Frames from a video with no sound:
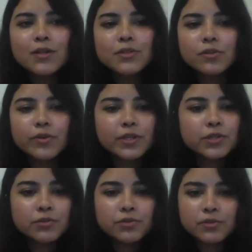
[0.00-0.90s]
So
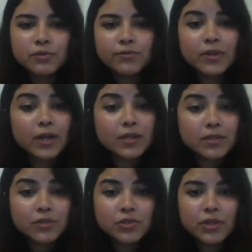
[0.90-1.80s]
issues of caste
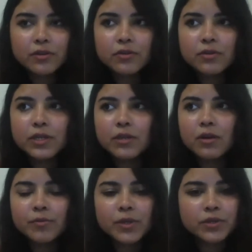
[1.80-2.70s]
and gender,
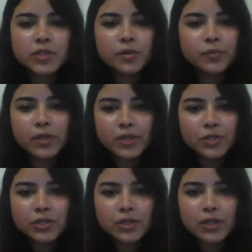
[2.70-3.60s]
economic
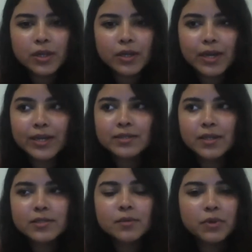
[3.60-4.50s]
discrimination and
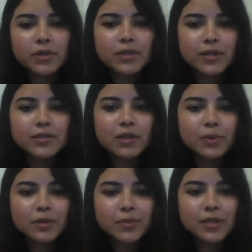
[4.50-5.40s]
accessibility are
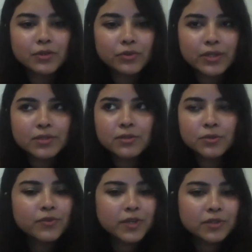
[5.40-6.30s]
slowly being addressed
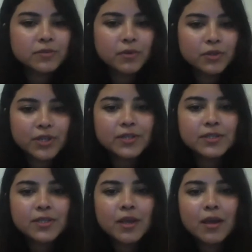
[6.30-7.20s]
through various
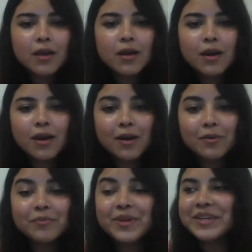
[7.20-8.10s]
projects.
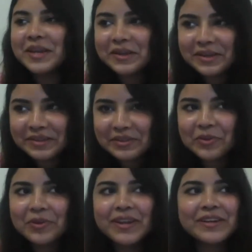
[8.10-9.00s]
But again, you
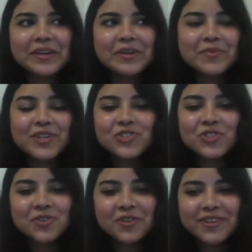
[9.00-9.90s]
know, like I
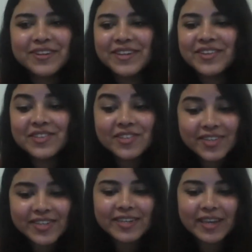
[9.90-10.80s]
mentioned earlier, and I
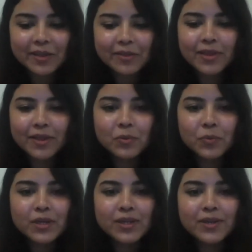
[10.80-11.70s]
reiterate again that
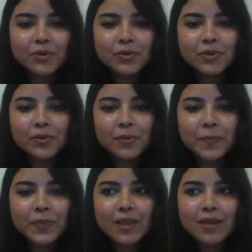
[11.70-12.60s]
we need to, you know,